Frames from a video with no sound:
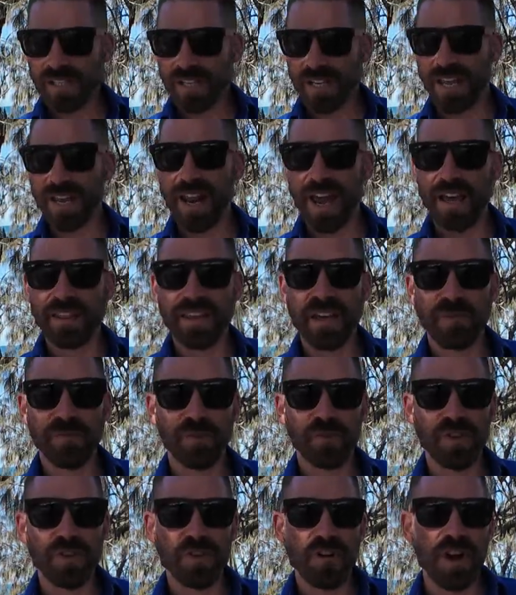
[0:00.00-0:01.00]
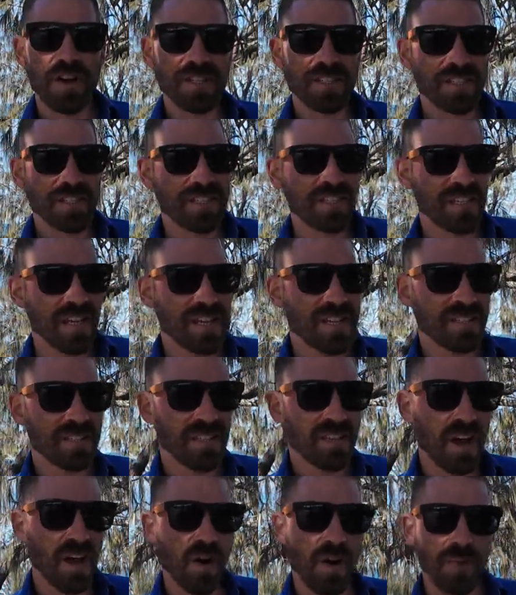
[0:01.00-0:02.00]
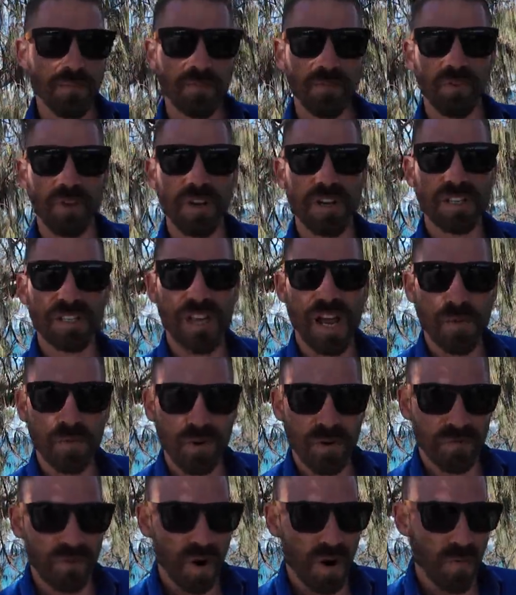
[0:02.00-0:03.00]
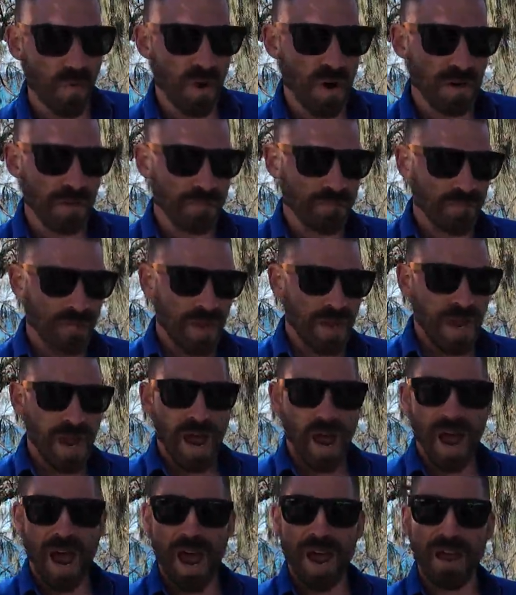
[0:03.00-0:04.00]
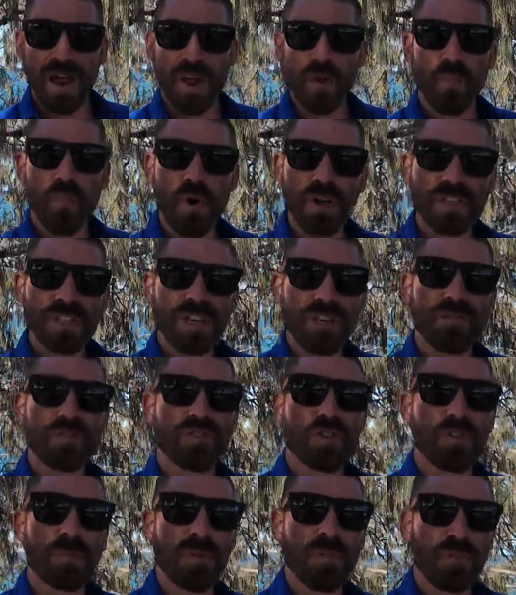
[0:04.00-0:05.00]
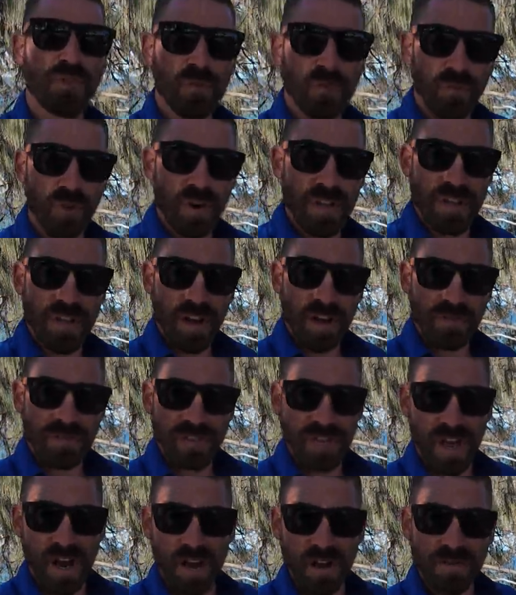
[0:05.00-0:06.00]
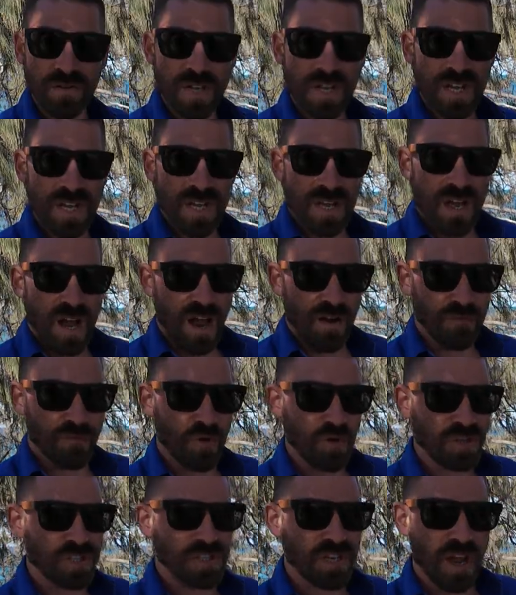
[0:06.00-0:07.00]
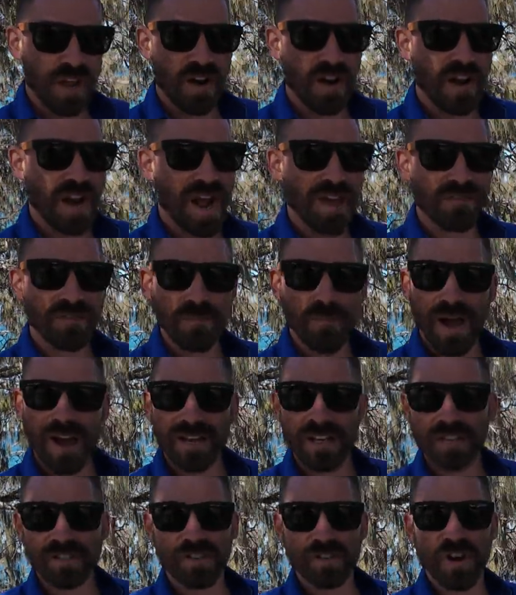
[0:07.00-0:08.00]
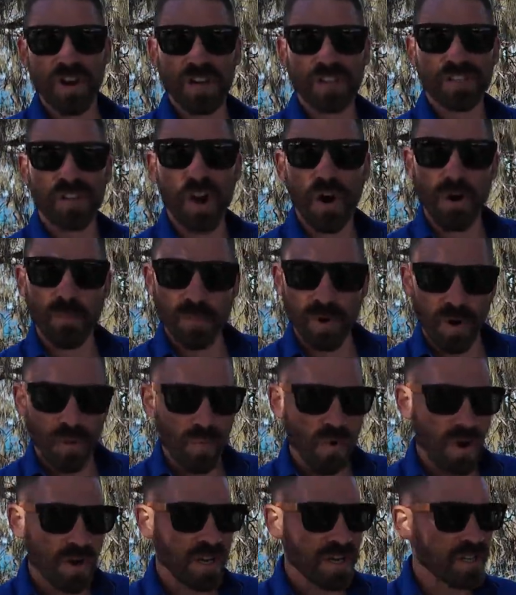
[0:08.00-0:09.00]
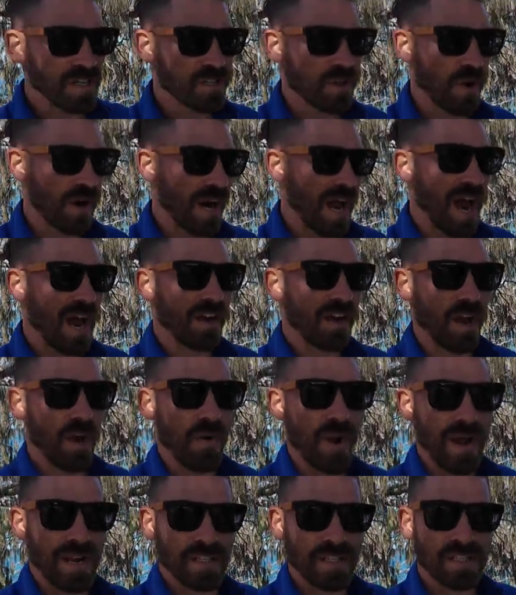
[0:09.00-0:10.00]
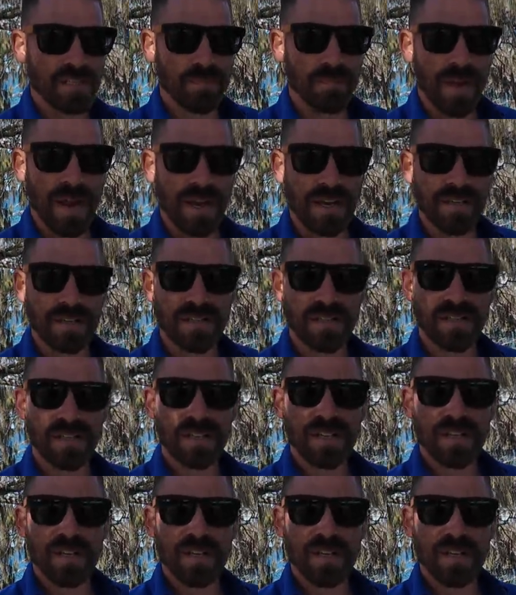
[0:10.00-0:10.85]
to get out there for you guys to see. So I'm free to say whatever I want. It was given to me for free though. So unfortunately, I don't have the money. As you guys know, I'm not working, so I can't go out and spend,